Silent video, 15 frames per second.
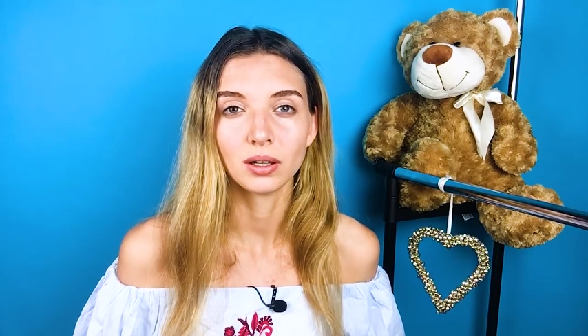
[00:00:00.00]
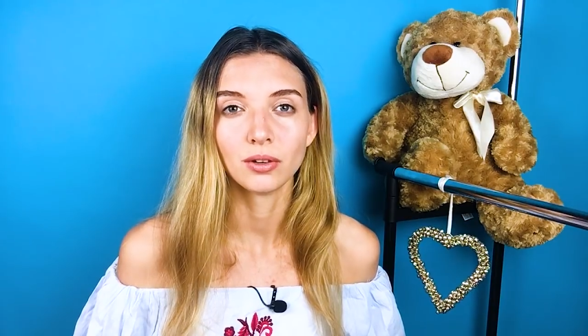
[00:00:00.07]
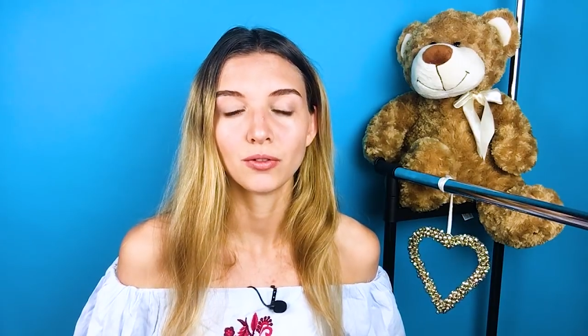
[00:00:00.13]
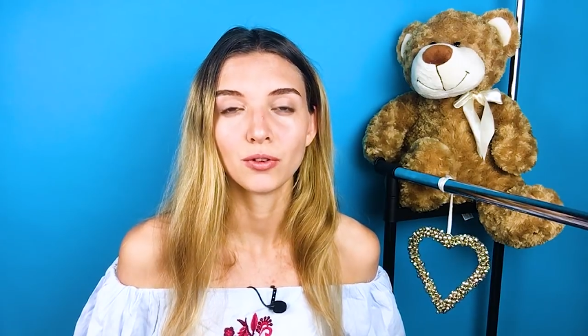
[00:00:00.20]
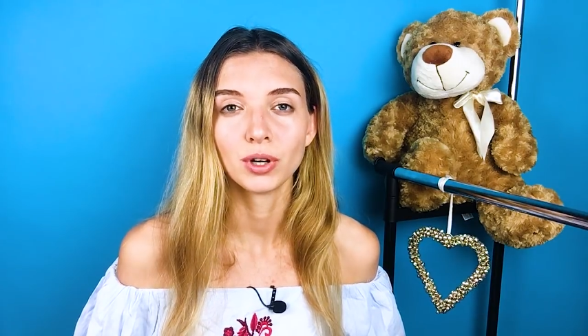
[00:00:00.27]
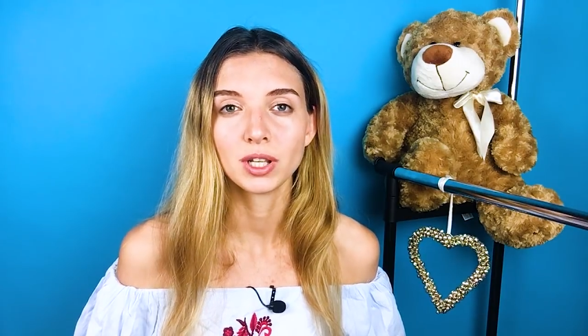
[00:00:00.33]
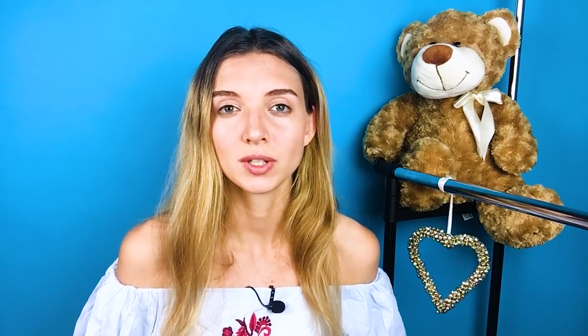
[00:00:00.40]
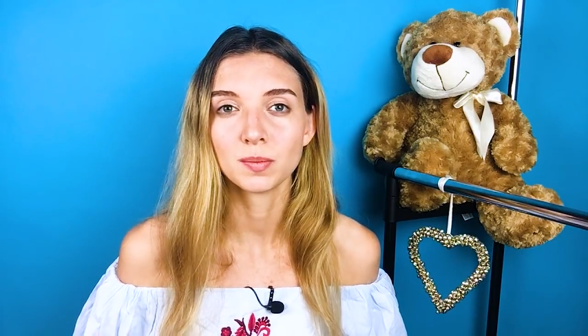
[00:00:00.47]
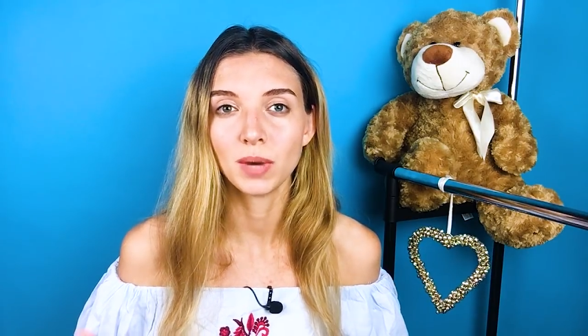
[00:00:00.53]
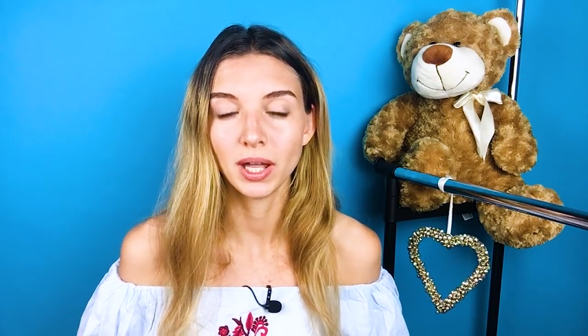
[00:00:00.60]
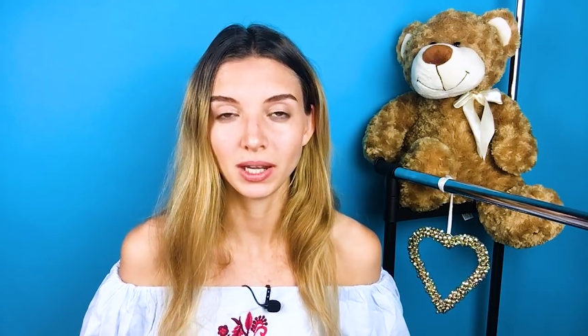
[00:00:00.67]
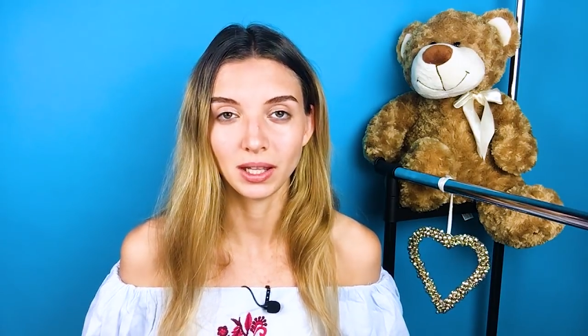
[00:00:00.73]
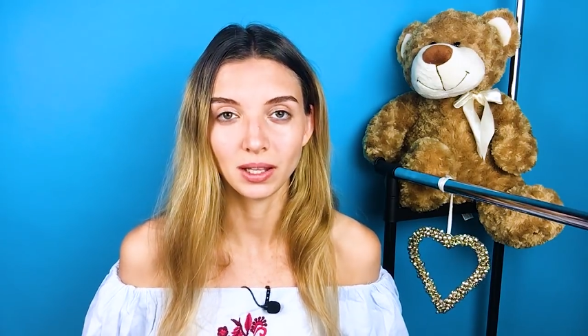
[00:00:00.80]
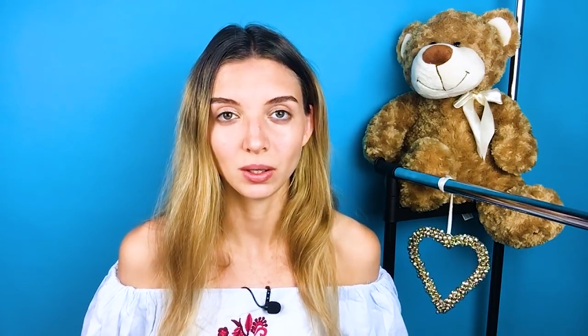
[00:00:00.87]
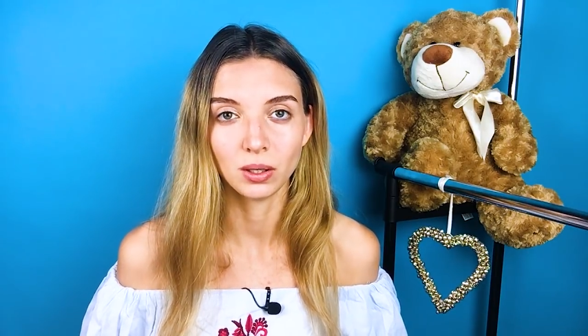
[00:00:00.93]
for his
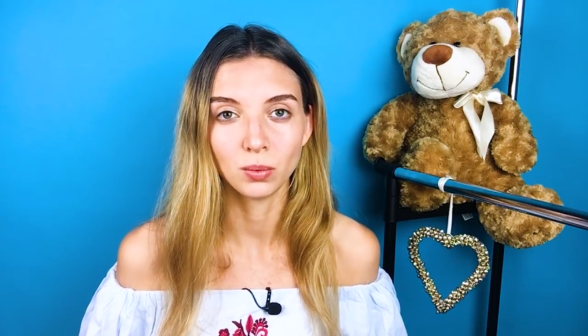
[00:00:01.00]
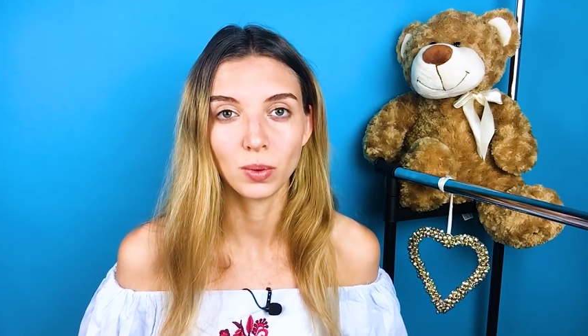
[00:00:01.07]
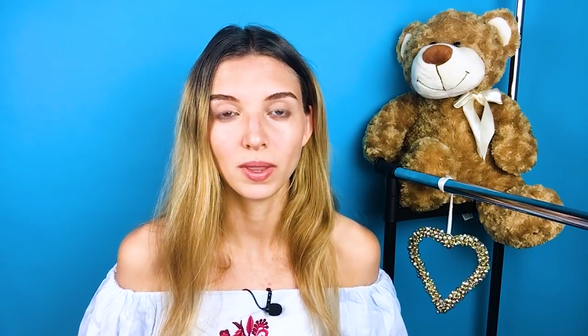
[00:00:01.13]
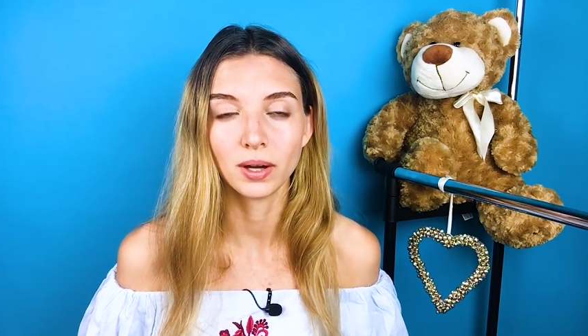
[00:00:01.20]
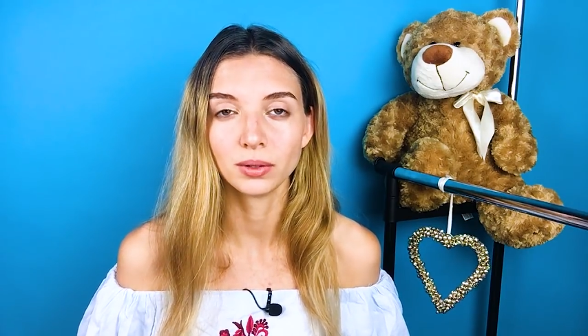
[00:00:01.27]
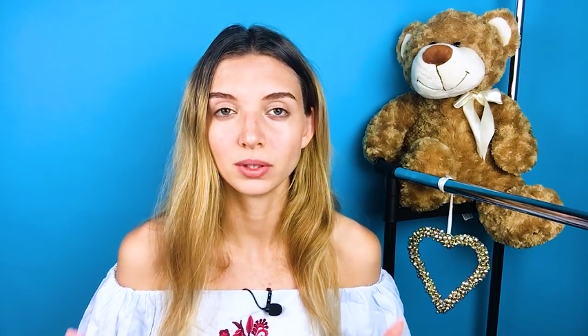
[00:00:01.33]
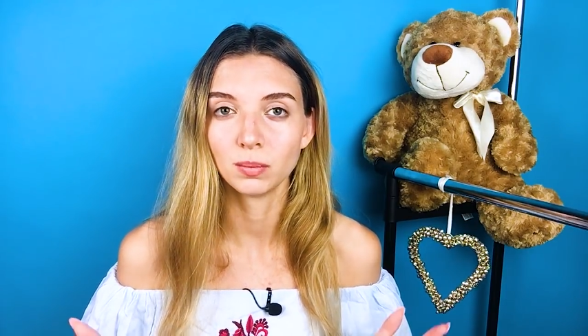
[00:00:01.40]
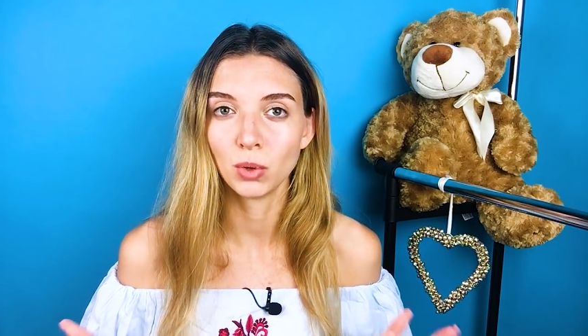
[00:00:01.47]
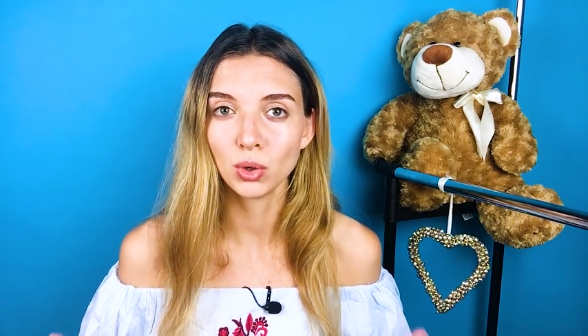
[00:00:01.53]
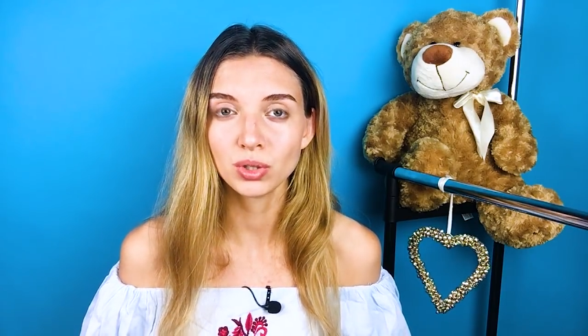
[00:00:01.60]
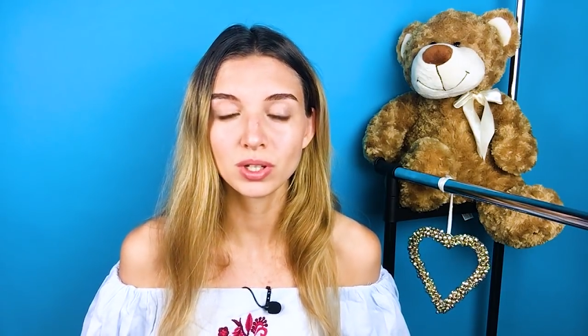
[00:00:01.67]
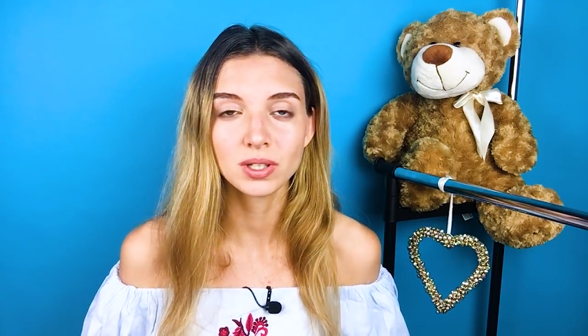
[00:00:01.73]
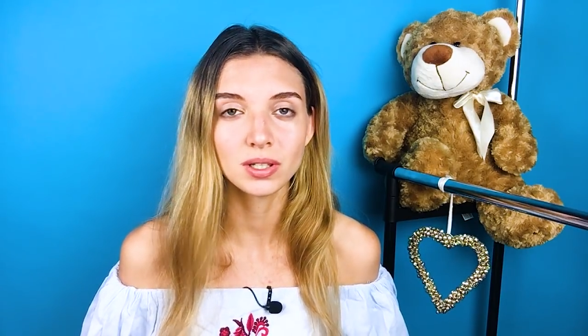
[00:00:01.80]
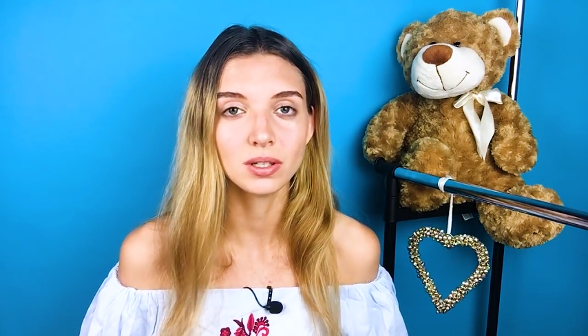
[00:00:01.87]
money and without emotions,